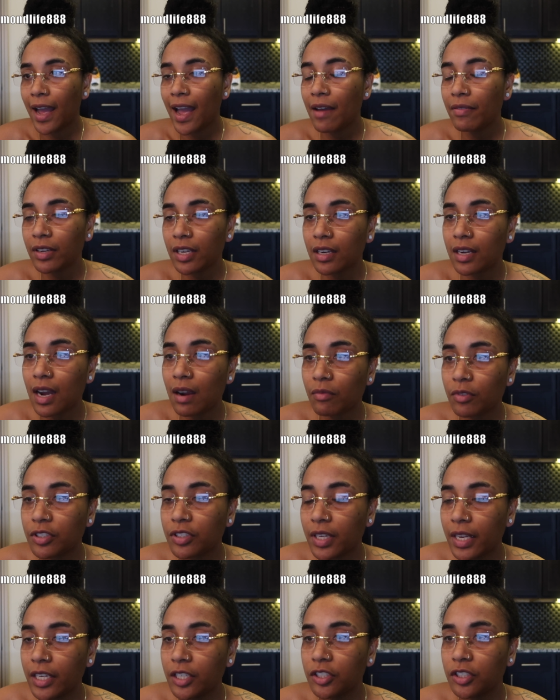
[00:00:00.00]
having a
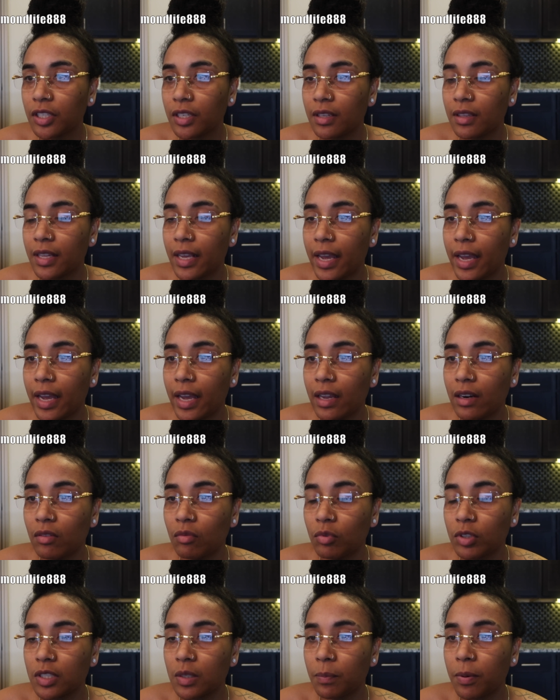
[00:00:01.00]
conversation
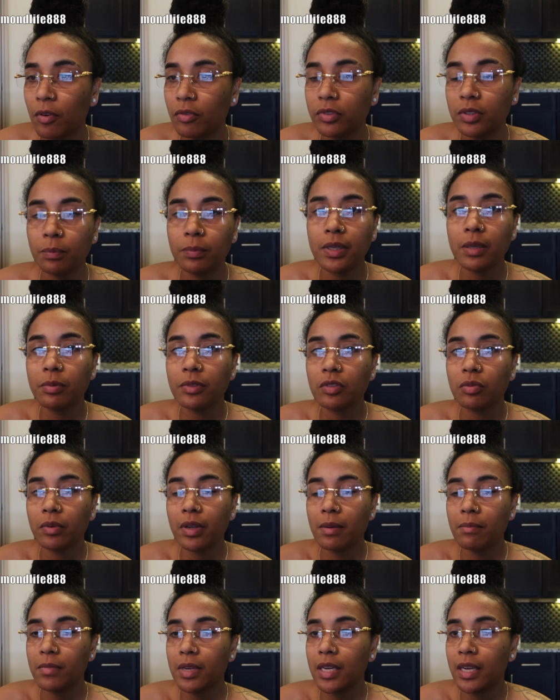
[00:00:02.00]
that was supposed to be
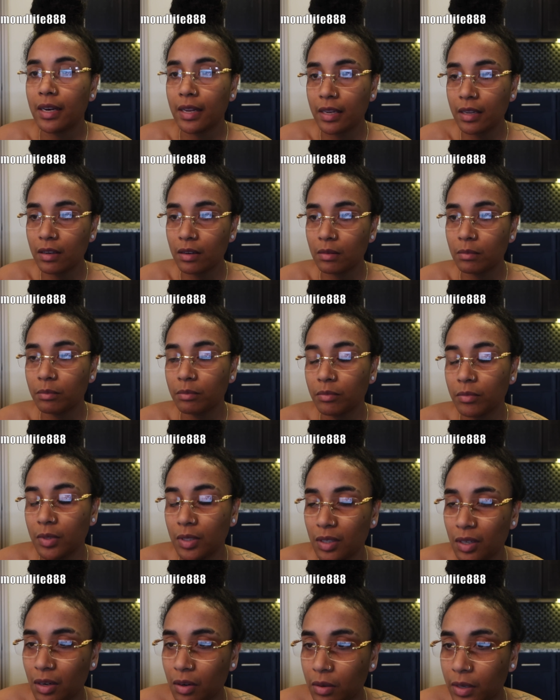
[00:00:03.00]
between me and him
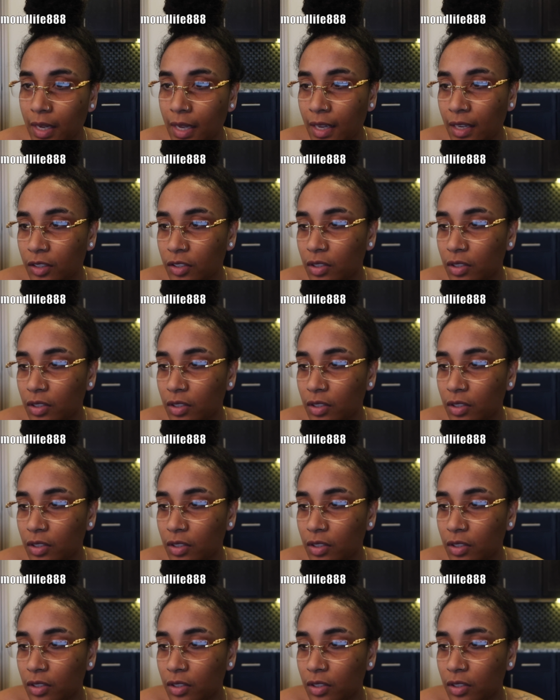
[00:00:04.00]
you know?